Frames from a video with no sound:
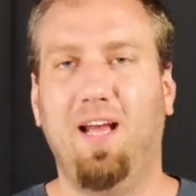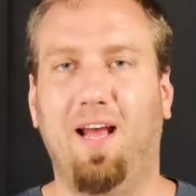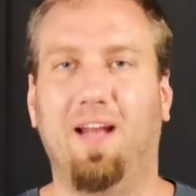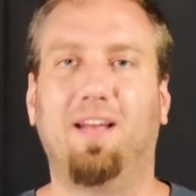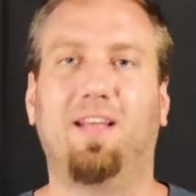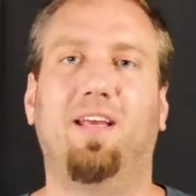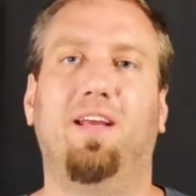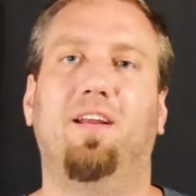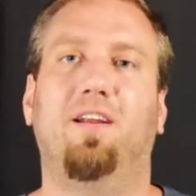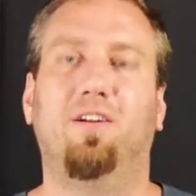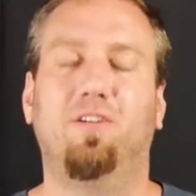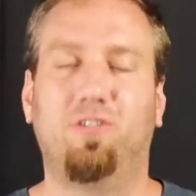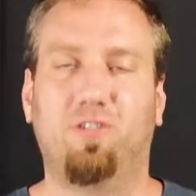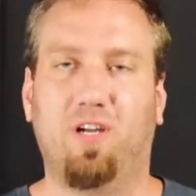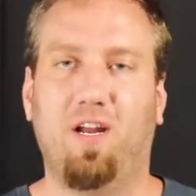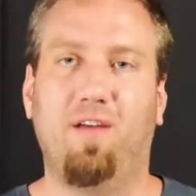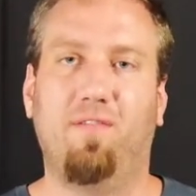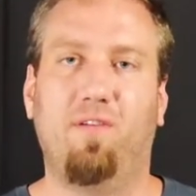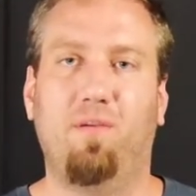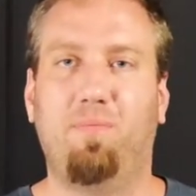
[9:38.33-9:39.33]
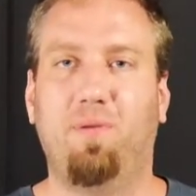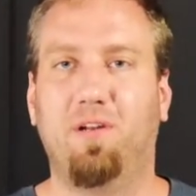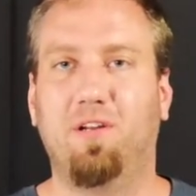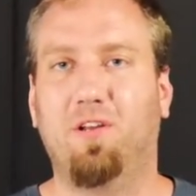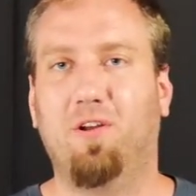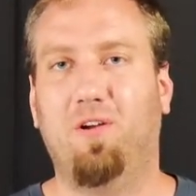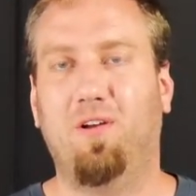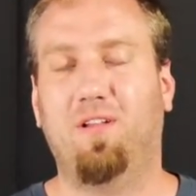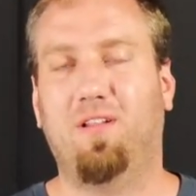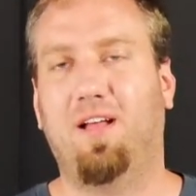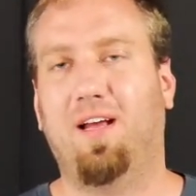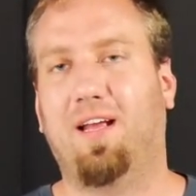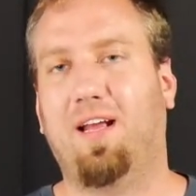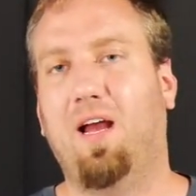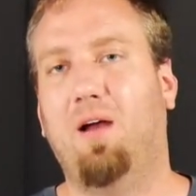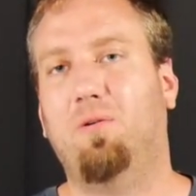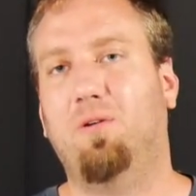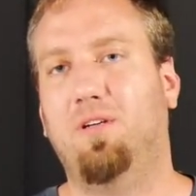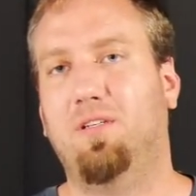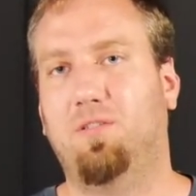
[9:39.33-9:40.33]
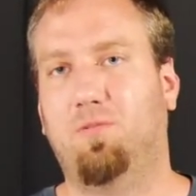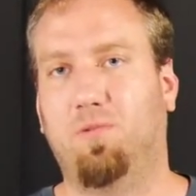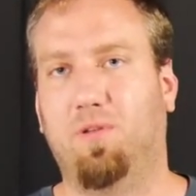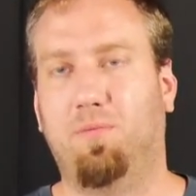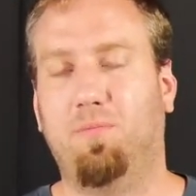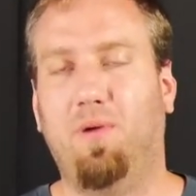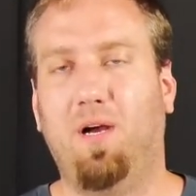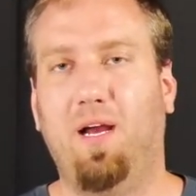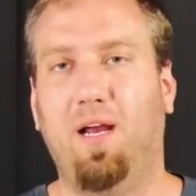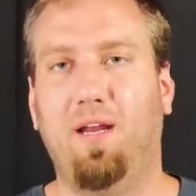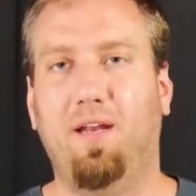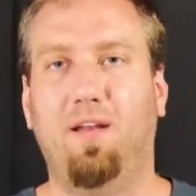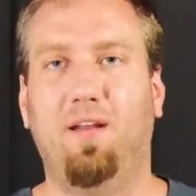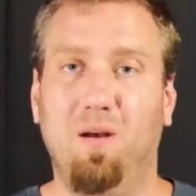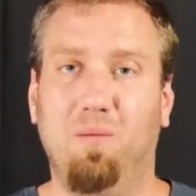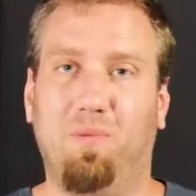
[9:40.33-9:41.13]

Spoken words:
and get your drive up and going like I was with mine.